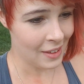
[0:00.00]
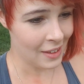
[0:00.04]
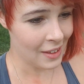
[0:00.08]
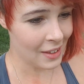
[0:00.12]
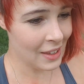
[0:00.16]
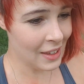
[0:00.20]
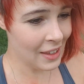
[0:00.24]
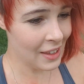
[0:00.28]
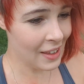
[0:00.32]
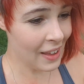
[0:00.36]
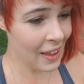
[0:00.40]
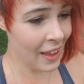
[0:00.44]

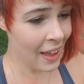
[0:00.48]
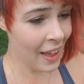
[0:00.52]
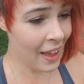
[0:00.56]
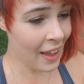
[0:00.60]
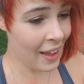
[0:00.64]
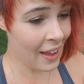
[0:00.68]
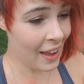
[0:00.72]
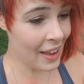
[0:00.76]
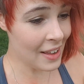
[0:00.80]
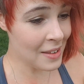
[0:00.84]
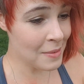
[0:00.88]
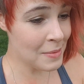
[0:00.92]
Yeah,
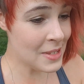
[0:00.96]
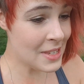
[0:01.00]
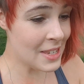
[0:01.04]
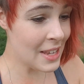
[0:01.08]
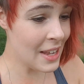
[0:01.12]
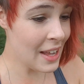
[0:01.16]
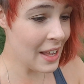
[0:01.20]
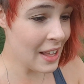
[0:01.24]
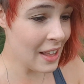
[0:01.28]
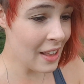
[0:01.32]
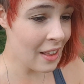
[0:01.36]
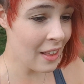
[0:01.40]
I'd
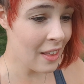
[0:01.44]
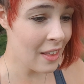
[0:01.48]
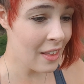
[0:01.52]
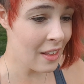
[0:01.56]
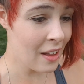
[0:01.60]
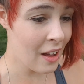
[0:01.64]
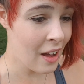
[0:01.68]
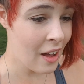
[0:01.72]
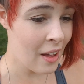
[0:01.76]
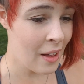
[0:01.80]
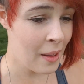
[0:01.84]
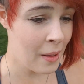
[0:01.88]
say
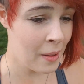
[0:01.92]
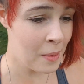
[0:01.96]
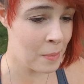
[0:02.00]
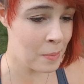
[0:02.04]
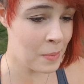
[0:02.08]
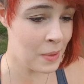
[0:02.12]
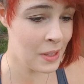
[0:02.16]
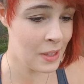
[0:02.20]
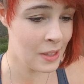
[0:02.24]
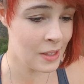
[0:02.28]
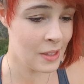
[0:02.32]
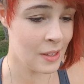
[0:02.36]

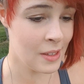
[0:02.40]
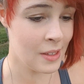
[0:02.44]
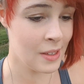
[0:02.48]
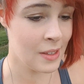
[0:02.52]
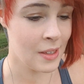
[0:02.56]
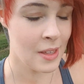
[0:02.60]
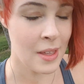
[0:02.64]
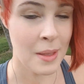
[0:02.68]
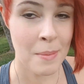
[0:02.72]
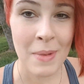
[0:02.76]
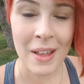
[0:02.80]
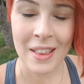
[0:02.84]
um,
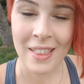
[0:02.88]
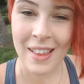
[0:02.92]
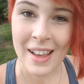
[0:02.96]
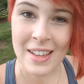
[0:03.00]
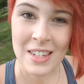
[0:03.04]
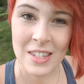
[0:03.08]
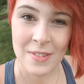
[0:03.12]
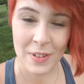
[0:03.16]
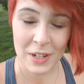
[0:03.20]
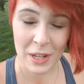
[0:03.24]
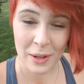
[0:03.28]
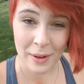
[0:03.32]
my
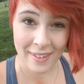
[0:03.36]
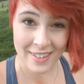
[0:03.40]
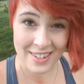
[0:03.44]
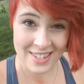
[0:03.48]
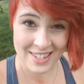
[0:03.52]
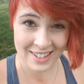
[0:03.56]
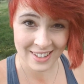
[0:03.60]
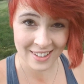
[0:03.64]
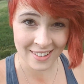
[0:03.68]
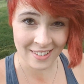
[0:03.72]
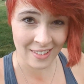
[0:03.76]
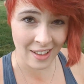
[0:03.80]
last video I was
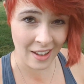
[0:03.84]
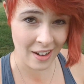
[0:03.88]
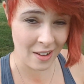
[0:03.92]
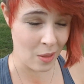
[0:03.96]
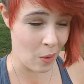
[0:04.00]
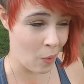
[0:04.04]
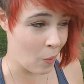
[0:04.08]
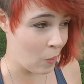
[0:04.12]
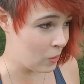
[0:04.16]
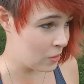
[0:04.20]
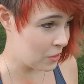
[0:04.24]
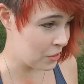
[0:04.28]
digging a lot of
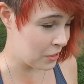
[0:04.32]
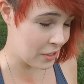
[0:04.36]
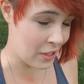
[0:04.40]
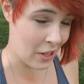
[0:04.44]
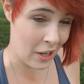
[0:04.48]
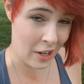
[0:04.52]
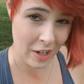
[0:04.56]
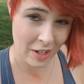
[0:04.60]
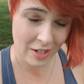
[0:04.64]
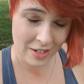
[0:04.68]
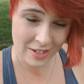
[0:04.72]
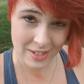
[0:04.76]
the older
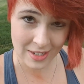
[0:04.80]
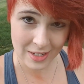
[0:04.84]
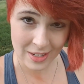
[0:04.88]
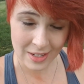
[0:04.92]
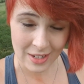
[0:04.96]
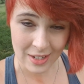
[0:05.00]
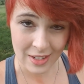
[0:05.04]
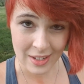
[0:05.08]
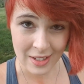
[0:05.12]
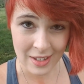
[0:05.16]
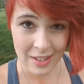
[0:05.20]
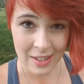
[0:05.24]
cars,
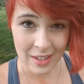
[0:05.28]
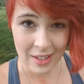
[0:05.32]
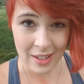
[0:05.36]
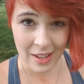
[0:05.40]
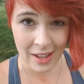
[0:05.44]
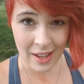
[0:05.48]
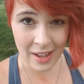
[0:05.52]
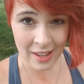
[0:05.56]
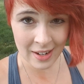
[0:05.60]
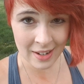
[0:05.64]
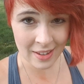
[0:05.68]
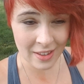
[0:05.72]

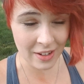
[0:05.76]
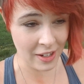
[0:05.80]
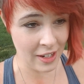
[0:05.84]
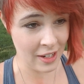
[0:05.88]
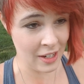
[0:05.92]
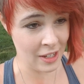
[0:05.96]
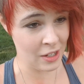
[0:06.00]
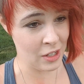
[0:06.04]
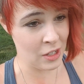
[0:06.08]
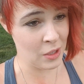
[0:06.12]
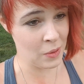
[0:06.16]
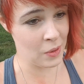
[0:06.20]
and they're
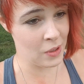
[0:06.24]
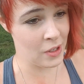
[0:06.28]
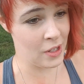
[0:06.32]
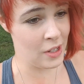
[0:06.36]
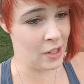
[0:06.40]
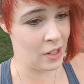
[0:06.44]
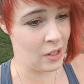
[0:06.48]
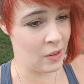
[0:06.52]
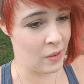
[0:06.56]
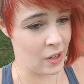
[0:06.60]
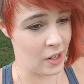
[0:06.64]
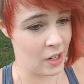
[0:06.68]
getting newer
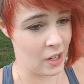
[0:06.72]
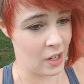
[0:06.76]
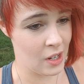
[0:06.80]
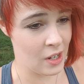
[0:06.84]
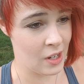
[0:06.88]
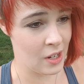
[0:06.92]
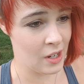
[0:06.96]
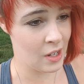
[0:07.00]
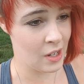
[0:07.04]
and newer.